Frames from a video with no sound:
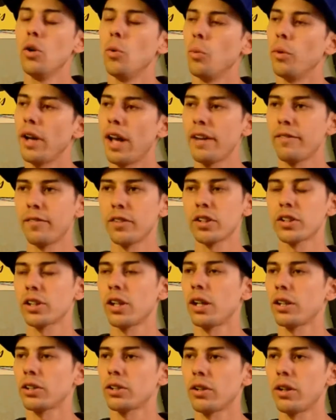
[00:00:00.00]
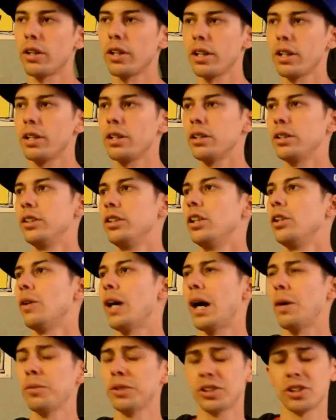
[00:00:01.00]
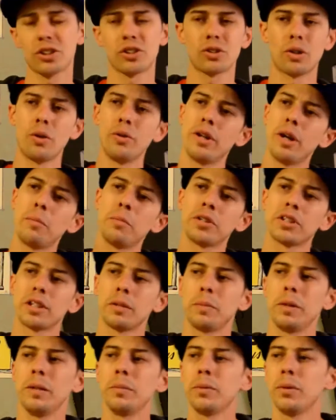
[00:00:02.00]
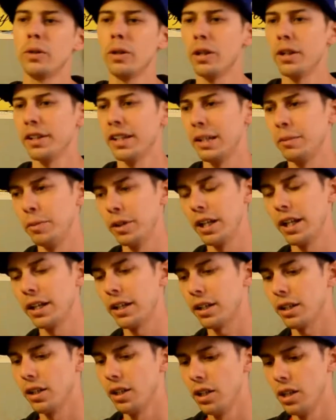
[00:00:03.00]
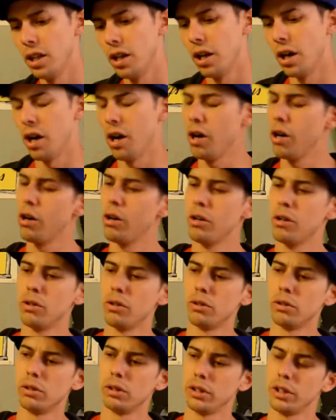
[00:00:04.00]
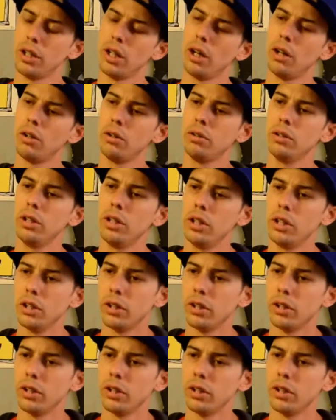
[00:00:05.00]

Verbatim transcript: When I first got started, you know, I would just throw numbers at people and they'd be like, "Oh, you know,